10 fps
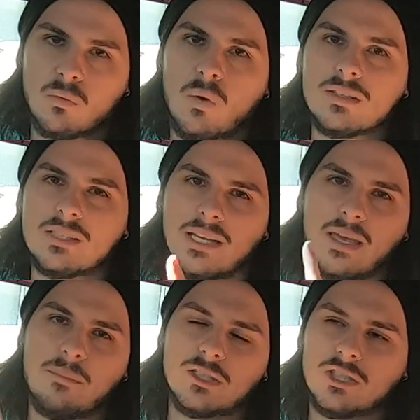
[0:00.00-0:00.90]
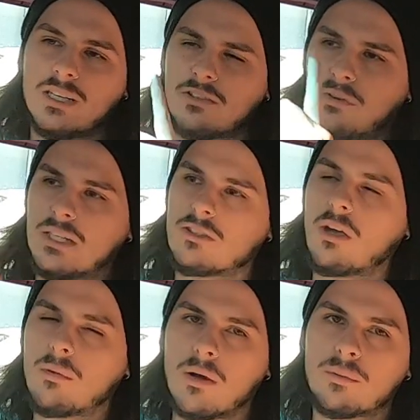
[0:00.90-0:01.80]
Once I get my G3
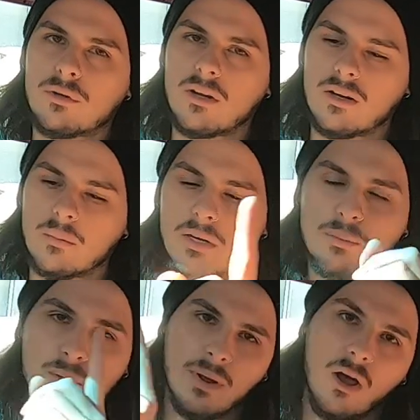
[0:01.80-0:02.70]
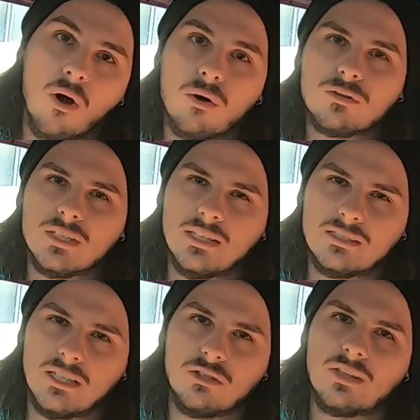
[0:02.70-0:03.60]
turbo put on, I'm gonna put my old
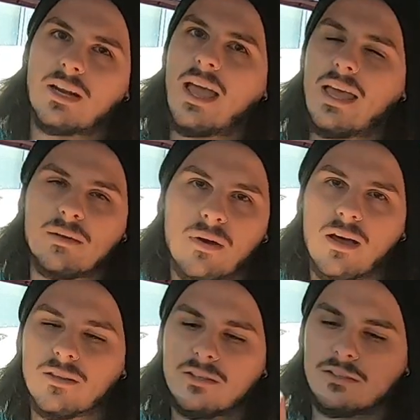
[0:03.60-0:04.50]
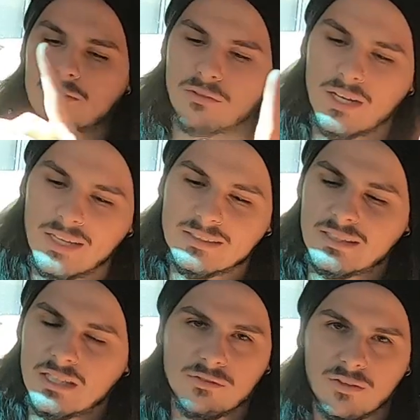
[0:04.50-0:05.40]
ECU that I had in my R33 into
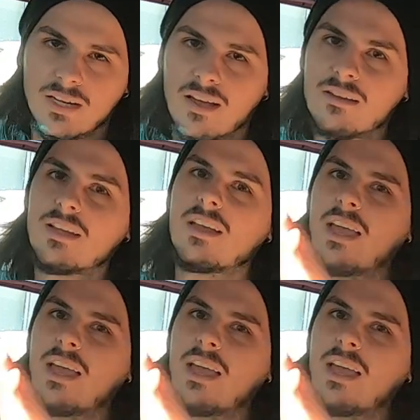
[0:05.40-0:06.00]
this for now.